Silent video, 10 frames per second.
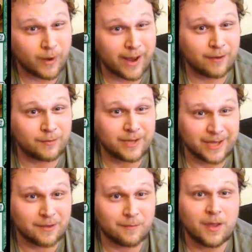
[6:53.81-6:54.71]
around
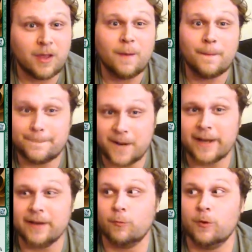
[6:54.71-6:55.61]
him,
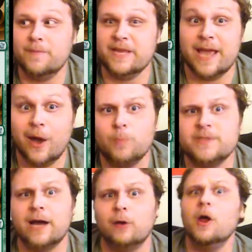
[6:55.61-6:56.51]
but will be
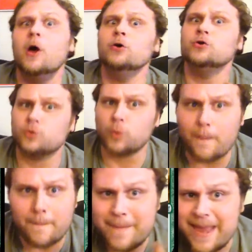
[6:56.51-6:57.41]
helped out
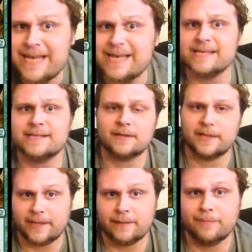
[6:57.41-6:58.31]

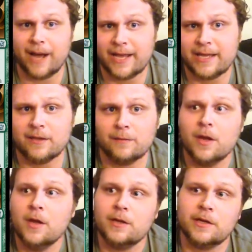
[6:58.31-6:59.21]
tremendously by him.
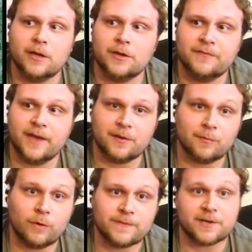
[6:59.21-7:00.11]
You know, you've got your
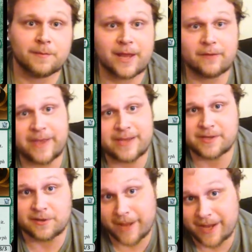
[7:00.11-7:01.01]
morphs and your
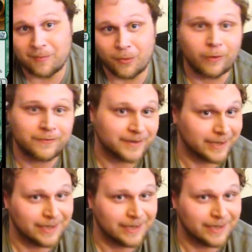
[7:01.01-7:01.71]
manifest and your megamorphs,